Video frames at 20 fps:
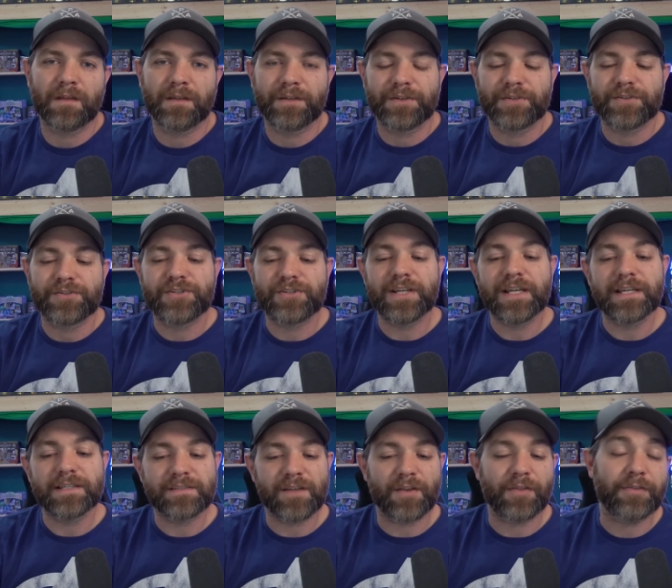She
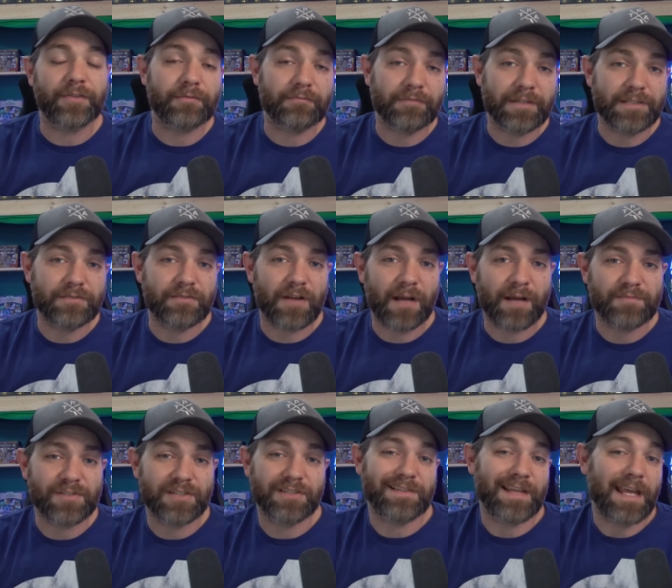is a 3-drop.
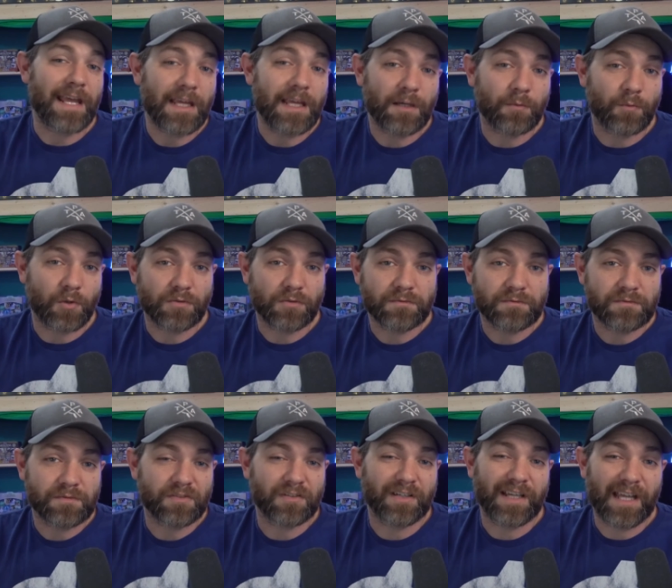She's inkable.
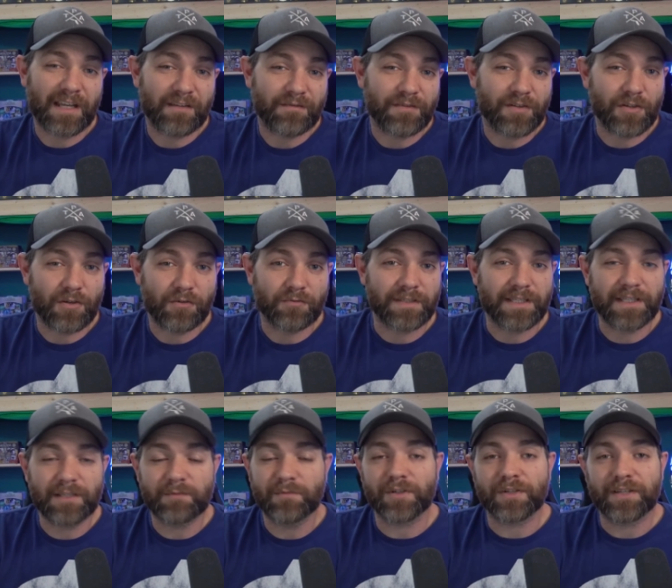So again, if you don't need
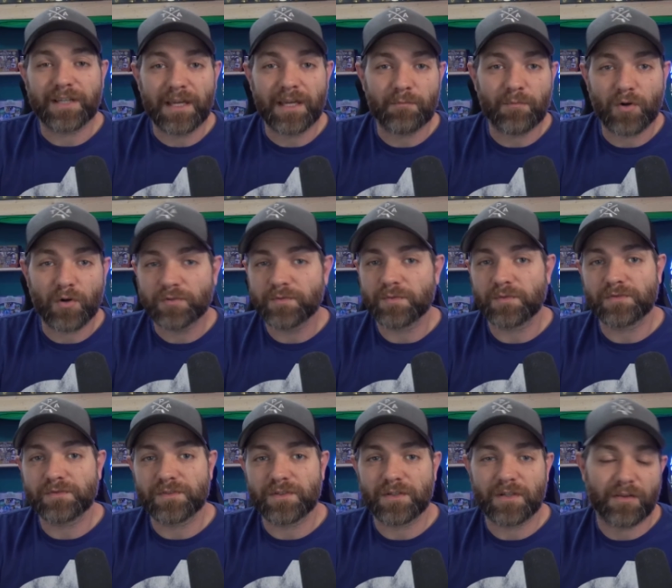them or you get
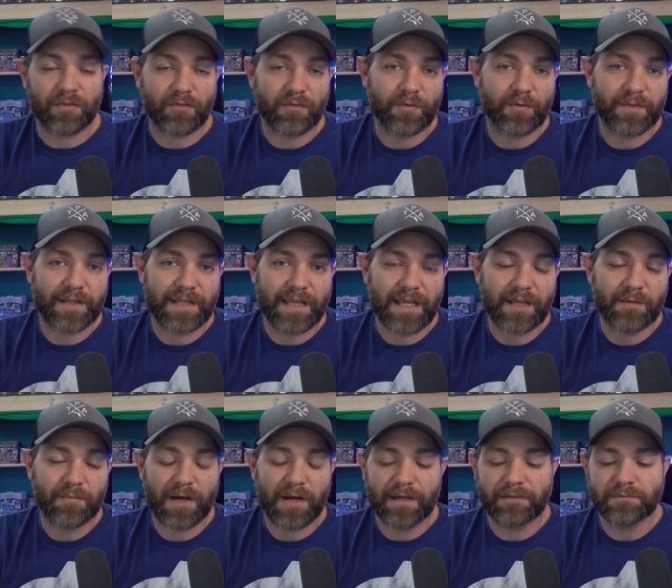multiples, you can throw them in the ink
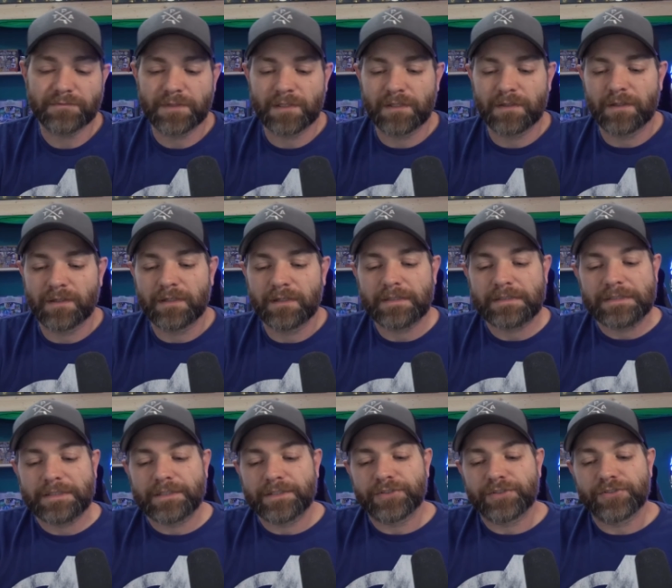pile.
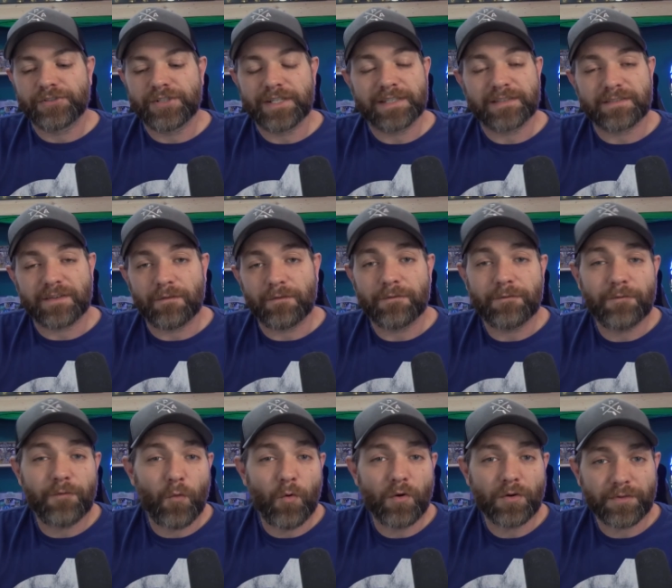She is a
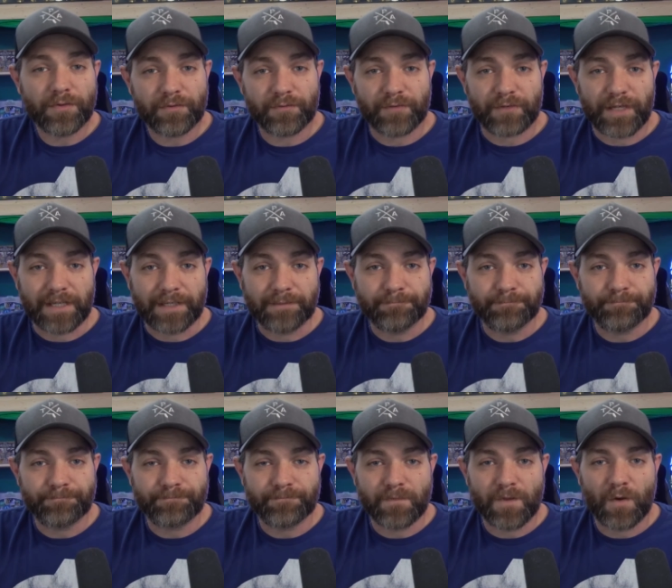4/3.
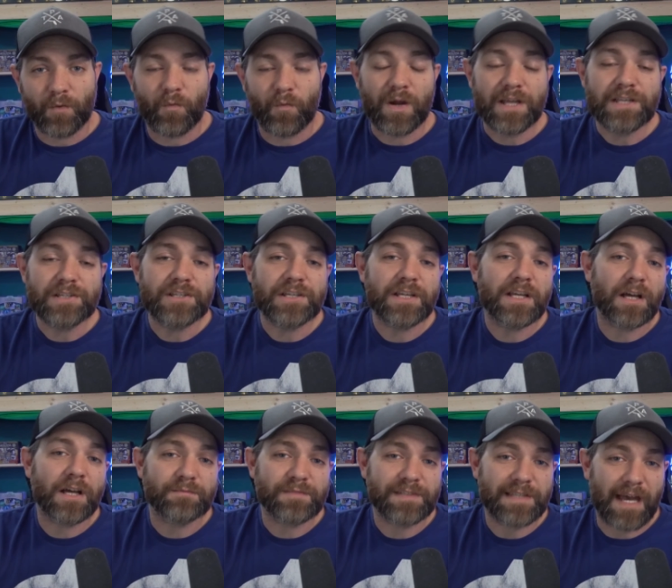When she
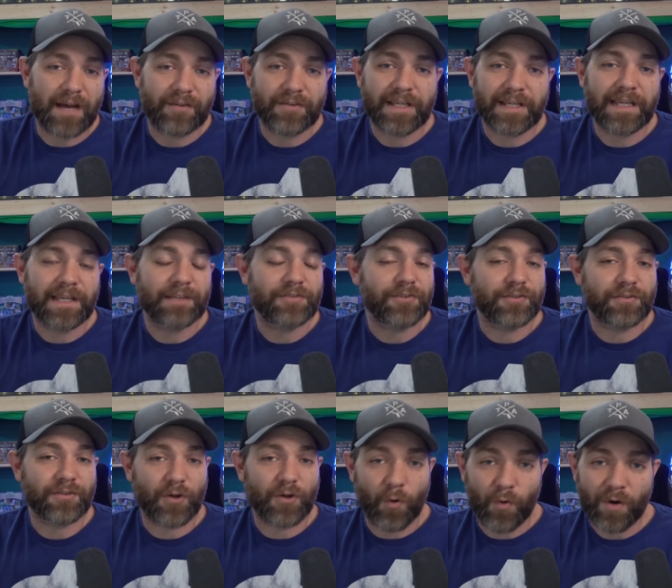comes down, again,
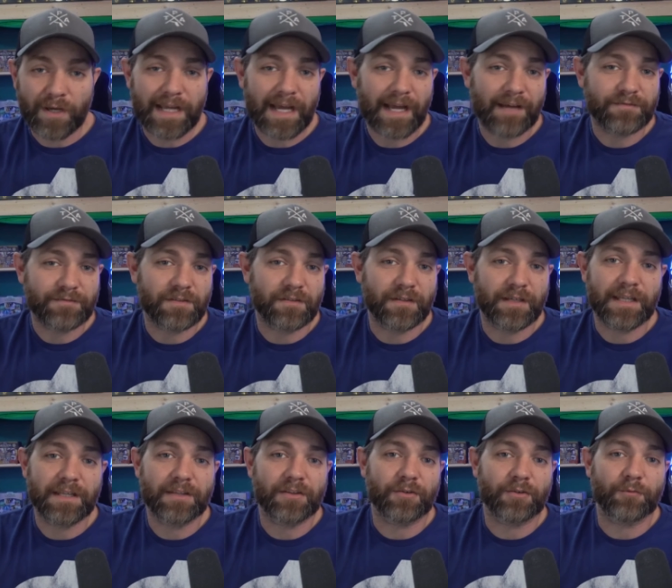you're going to have to
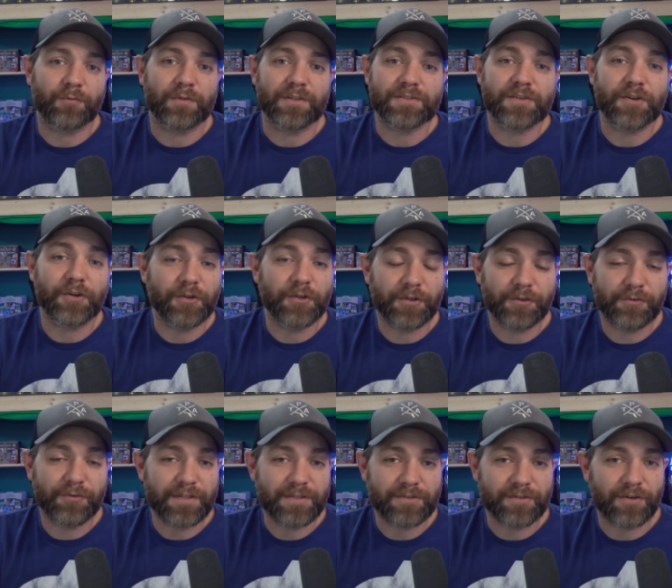either return a
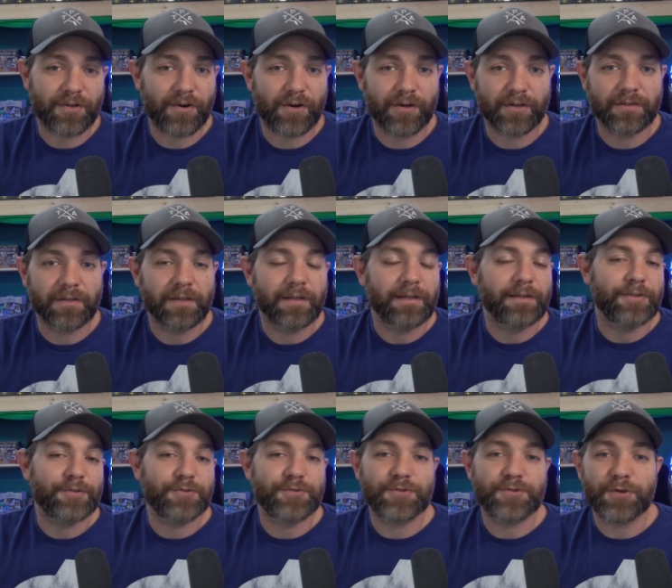creature card
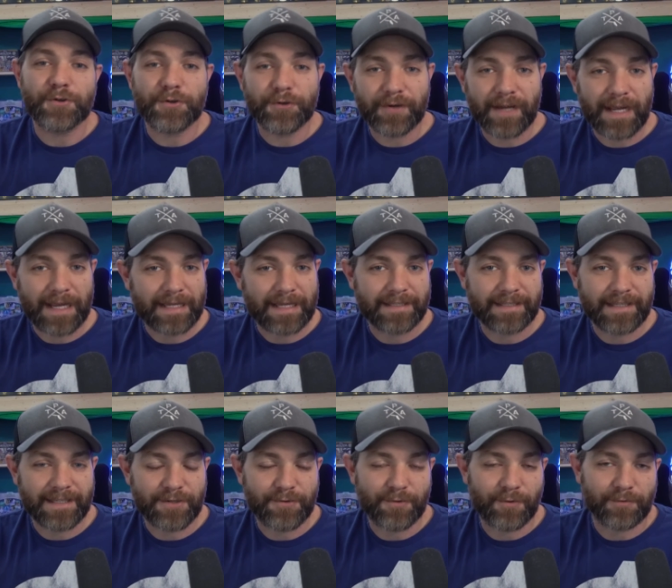to your hand
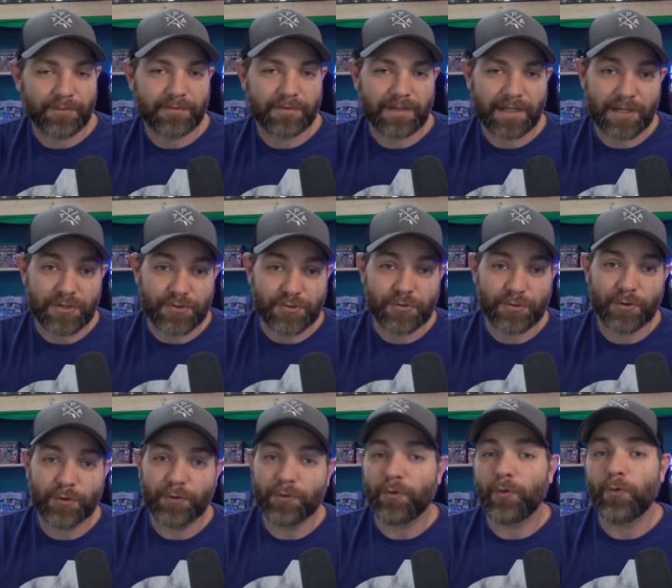that you
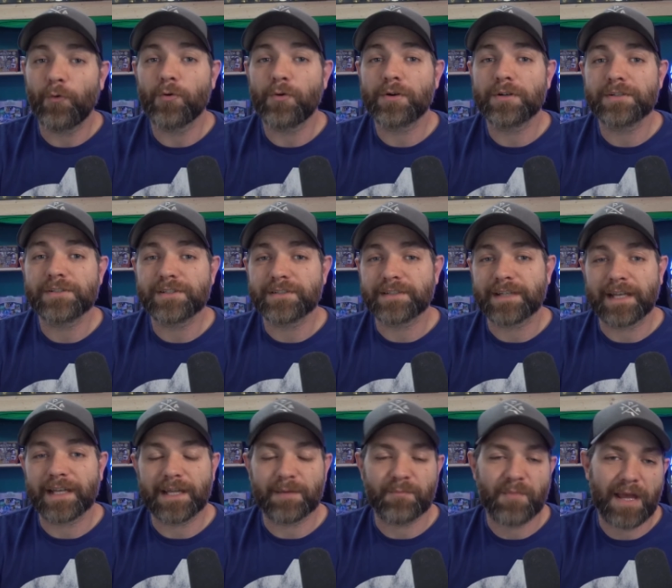control, or she's going
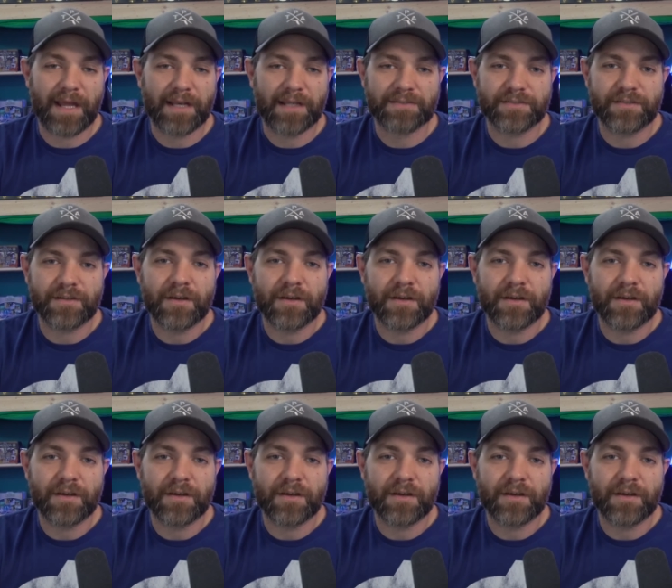to get banished.